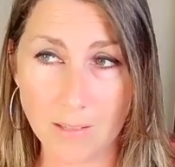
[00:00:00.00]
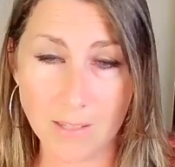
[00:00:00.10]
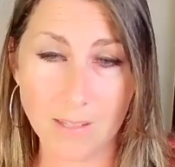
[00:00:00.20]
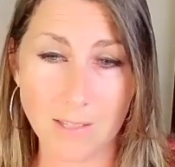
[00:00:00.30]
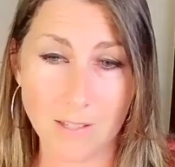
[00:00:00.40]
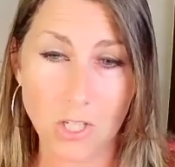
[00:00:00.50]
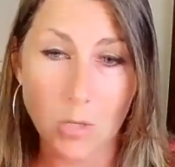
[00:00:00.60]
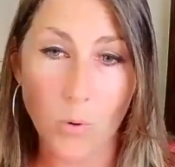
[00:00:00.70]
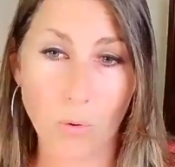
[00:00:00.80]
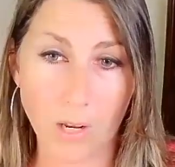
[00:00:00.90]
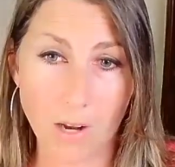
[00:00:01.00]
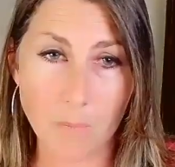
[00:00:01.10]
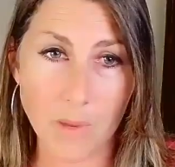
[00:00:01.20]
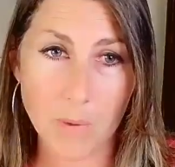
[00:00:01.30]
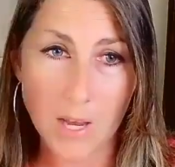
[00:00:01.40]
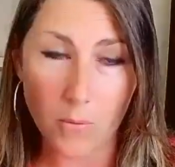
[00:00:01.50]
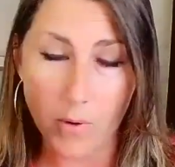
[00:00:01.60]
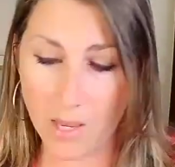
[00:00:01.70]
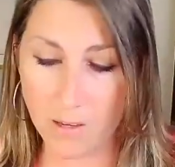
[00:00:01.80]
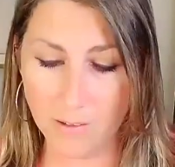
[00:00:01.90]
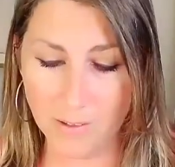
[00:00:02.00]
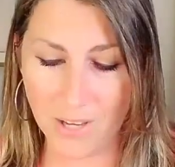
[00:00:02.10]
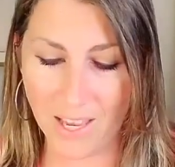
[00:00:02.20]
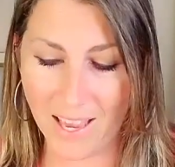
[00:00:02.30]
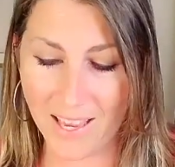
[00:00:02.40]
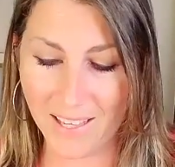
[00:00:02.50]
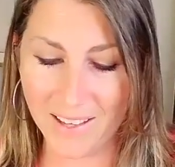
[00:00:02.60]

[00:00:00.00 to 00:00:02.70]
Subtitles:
This is, she wrote it, not me, by the way. Okay.